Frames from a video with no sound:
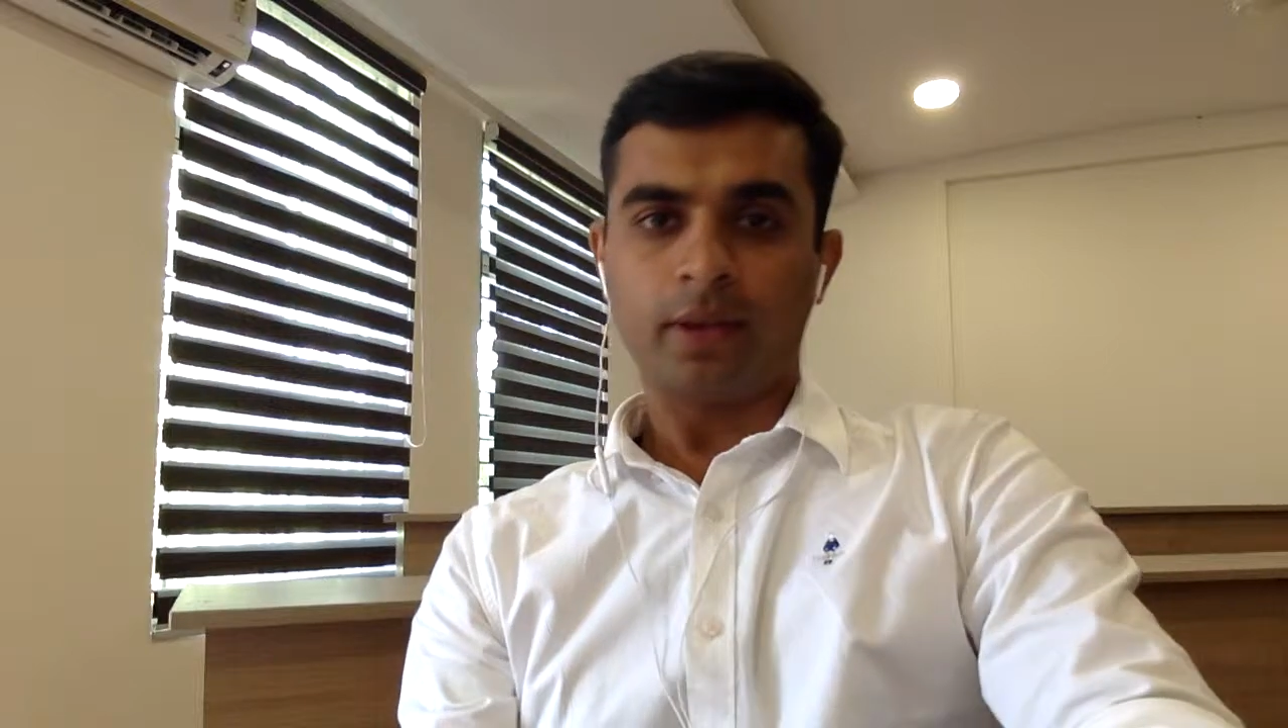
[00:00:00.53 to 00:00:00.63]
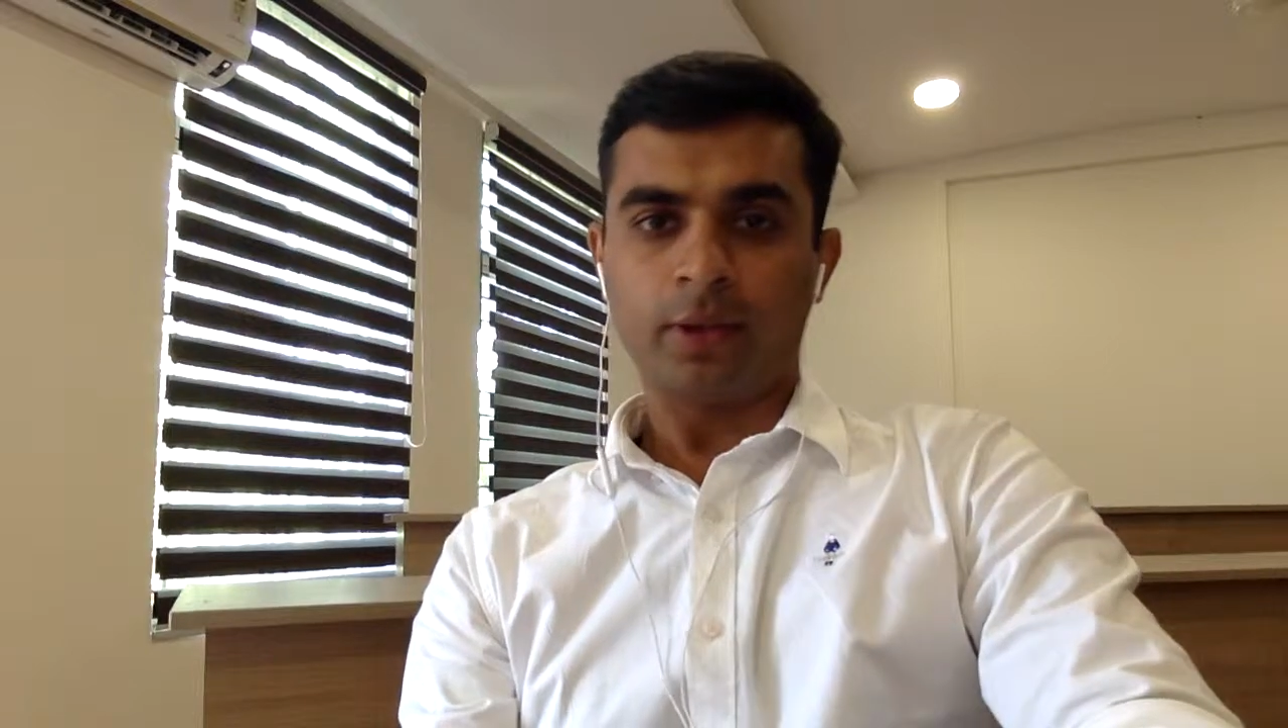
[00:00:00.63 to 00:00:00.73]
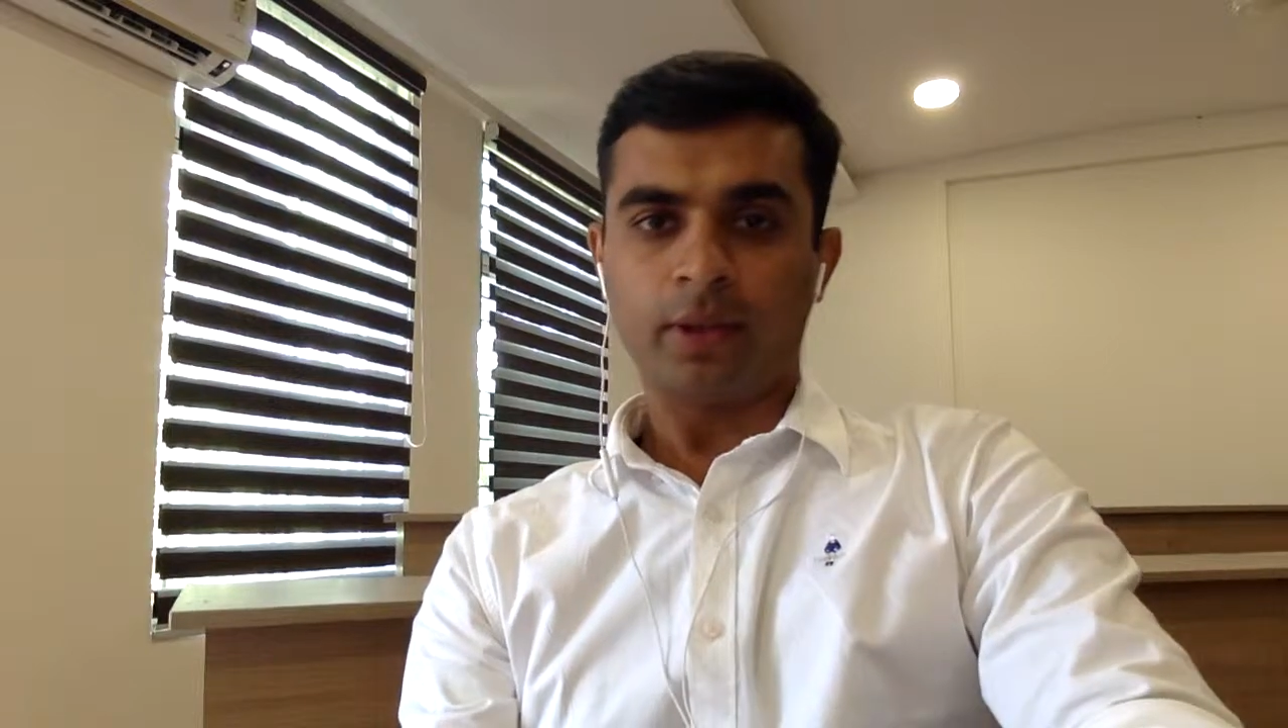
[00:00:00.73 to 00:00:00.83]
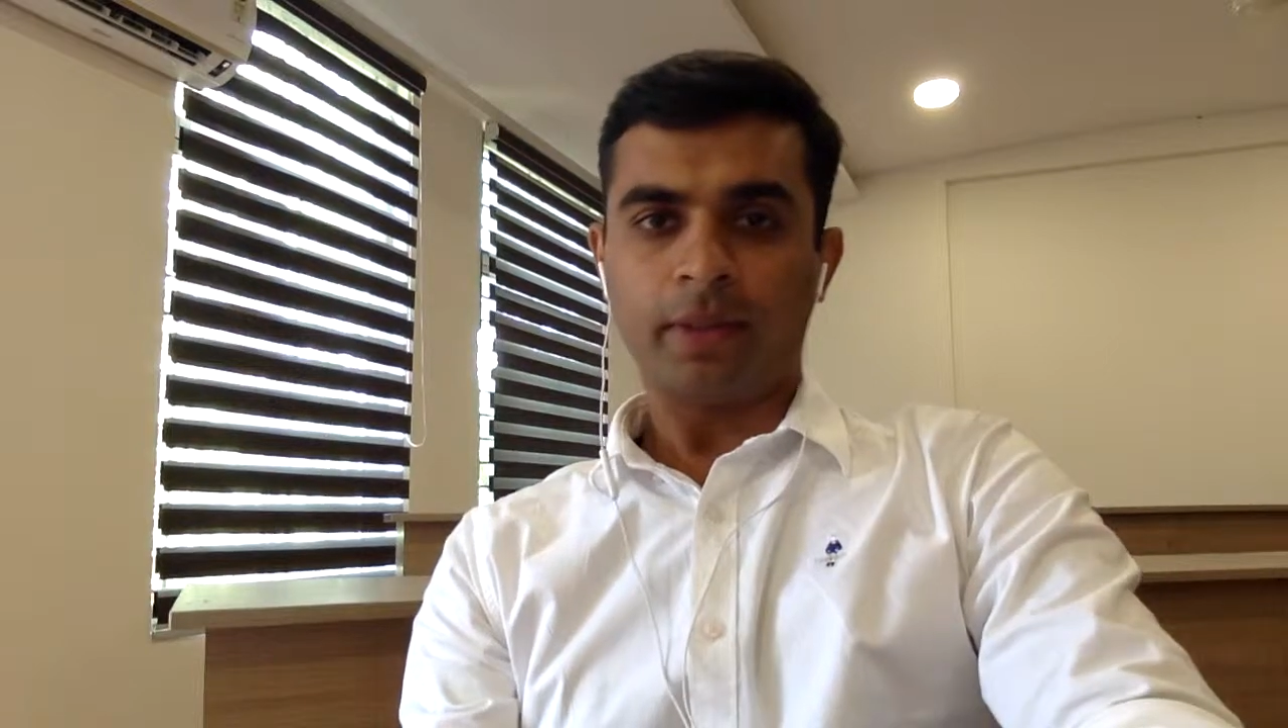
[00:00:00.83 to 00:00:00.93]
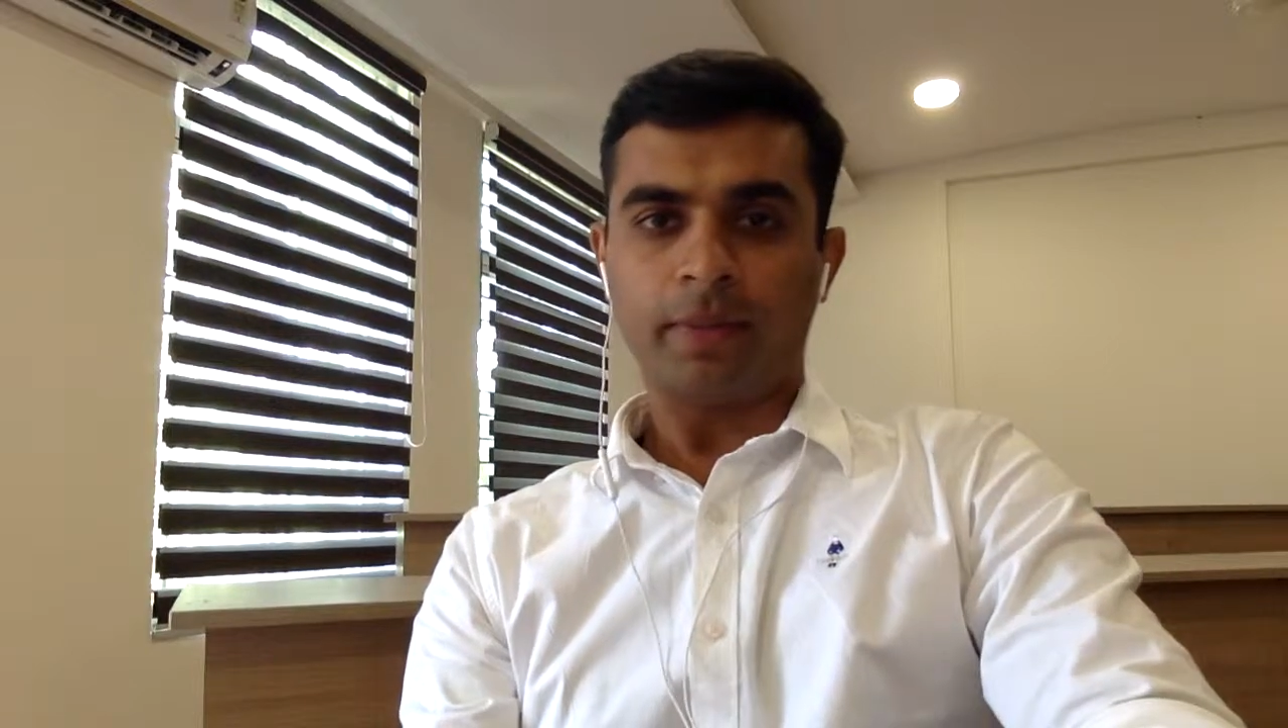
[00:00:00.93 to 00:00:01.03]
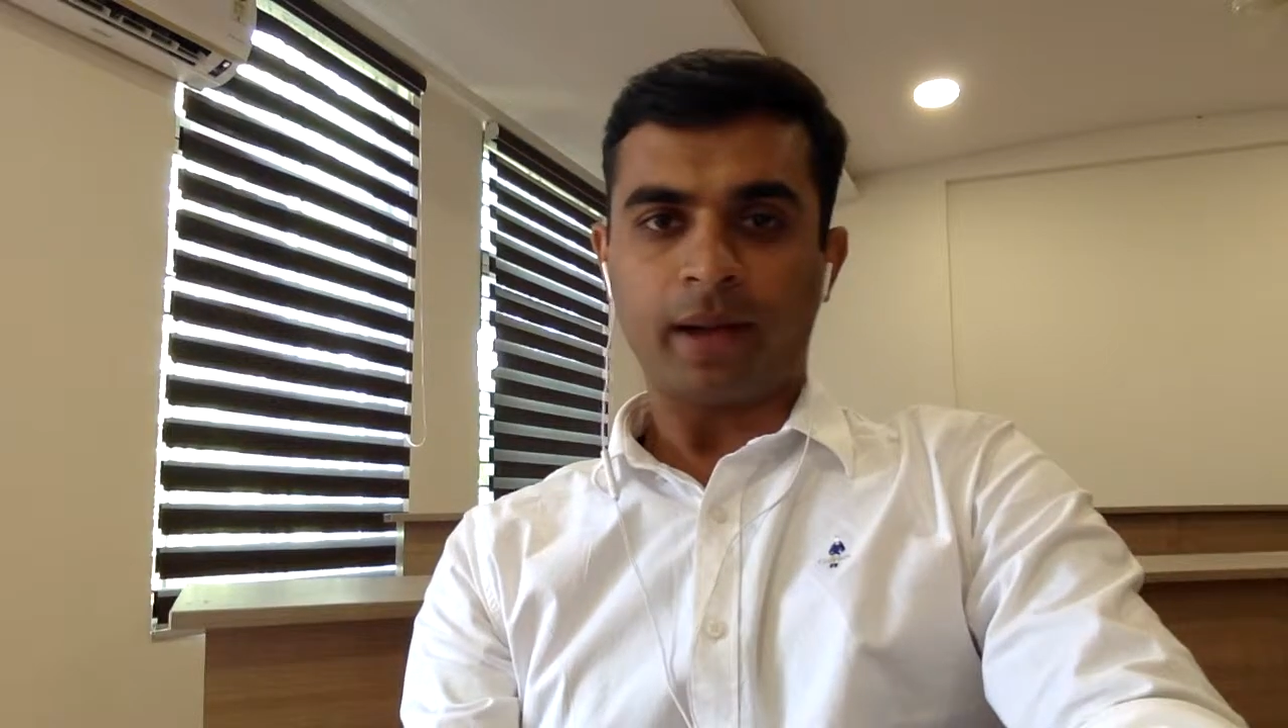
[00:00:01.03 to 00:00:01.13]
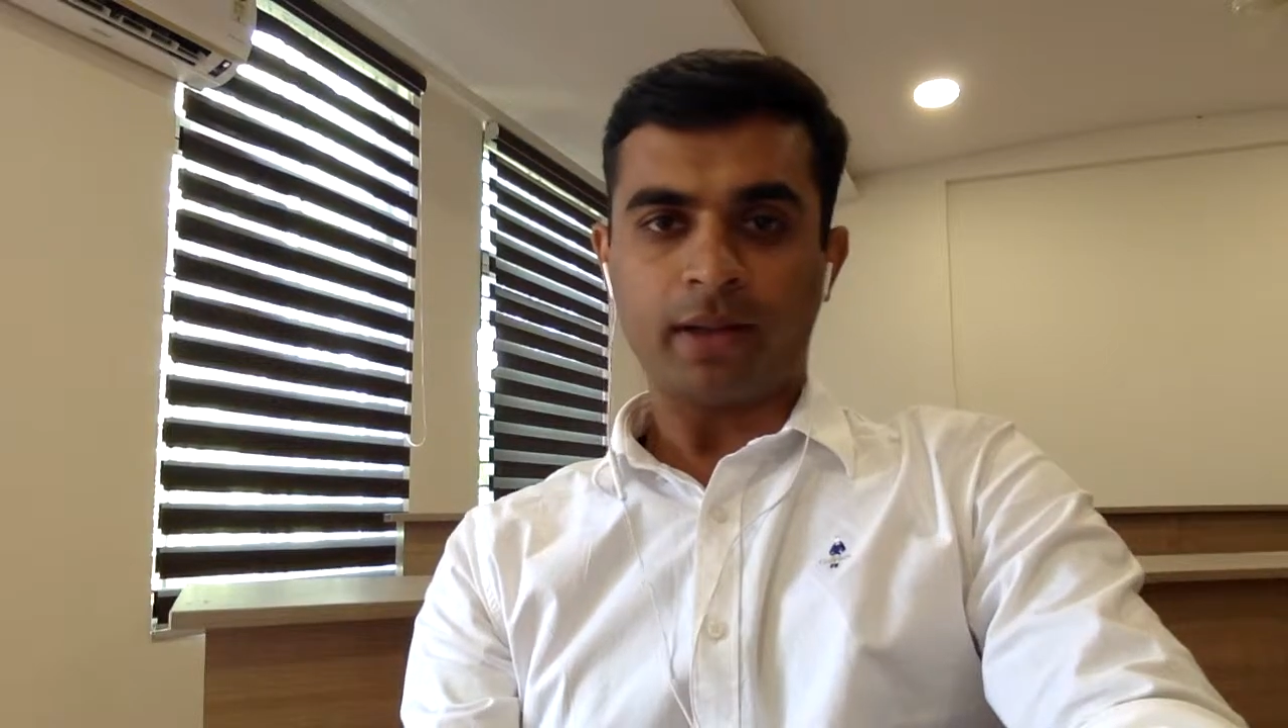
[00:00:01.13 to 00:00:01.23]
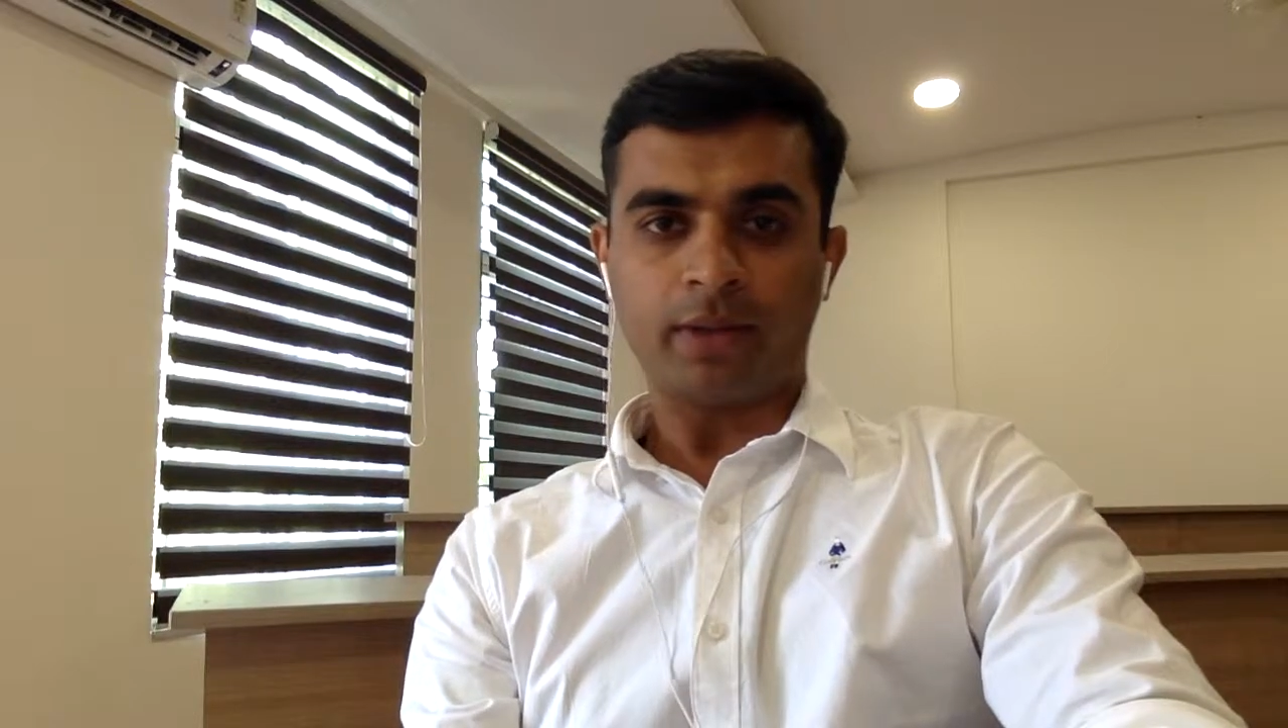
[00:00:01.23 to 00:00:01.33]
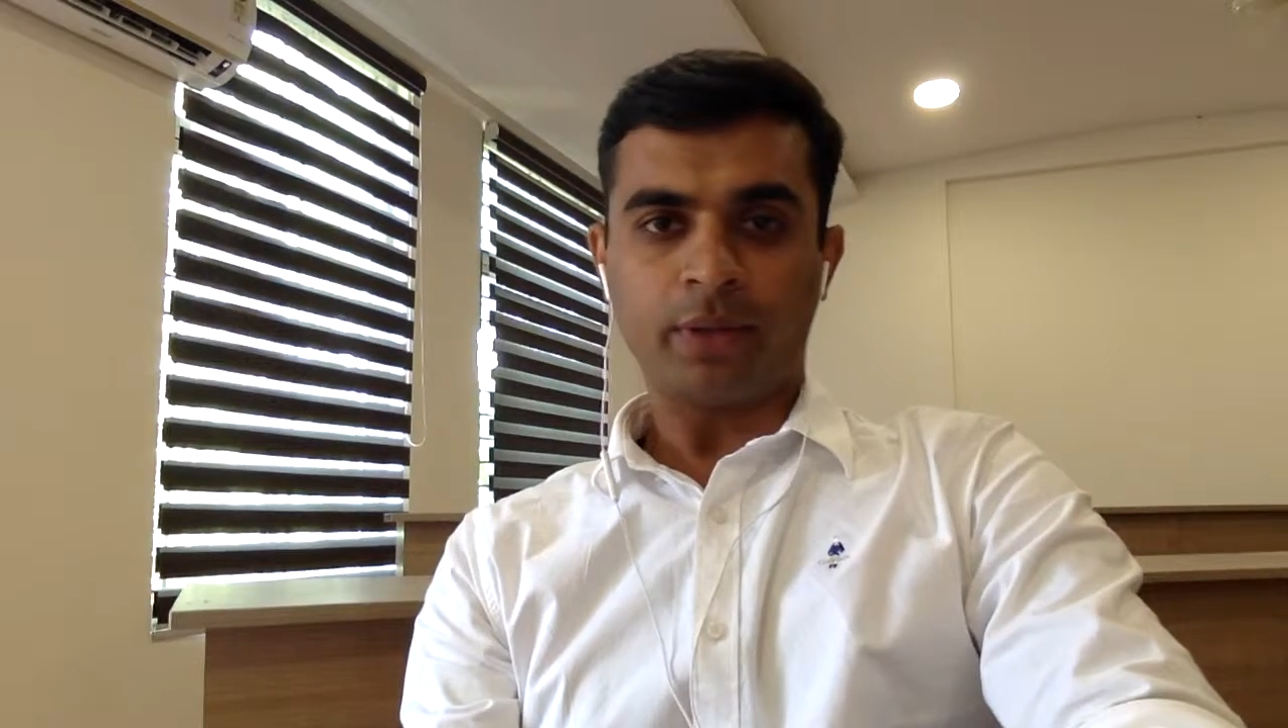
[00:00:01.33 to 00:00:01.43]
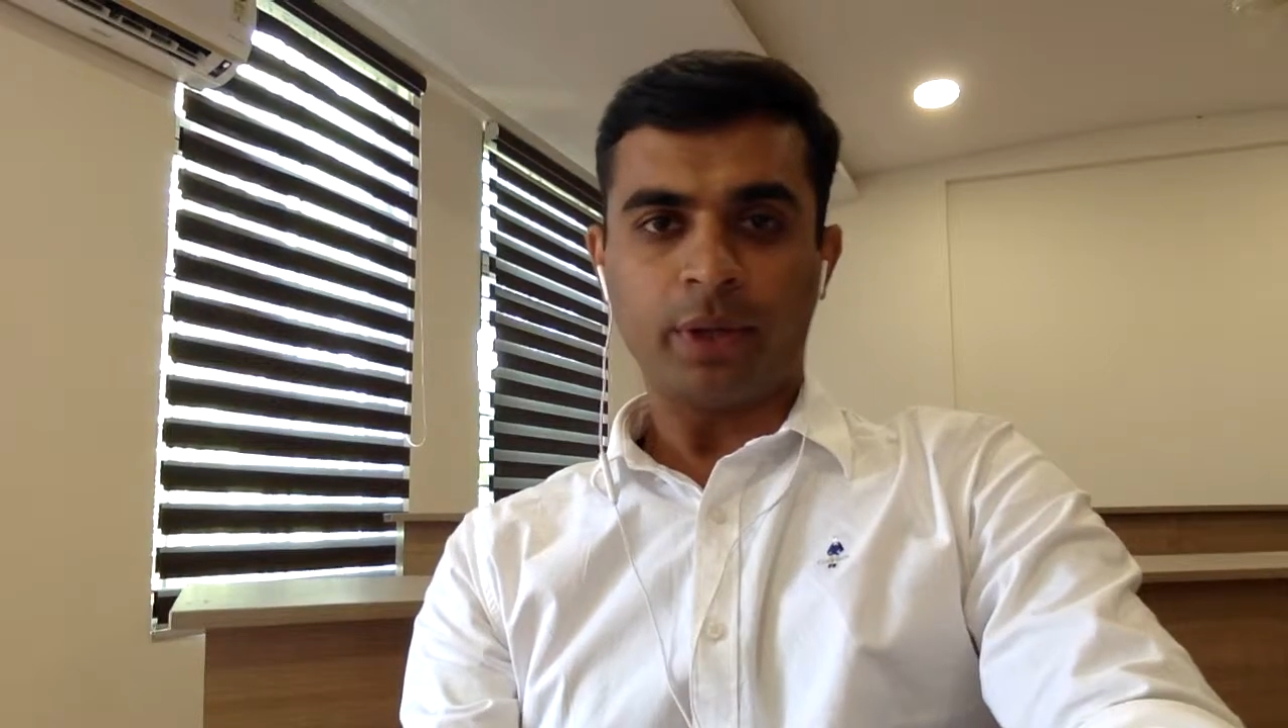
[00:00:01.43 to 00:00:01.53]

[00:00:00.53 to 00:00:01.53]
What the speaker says: So in the past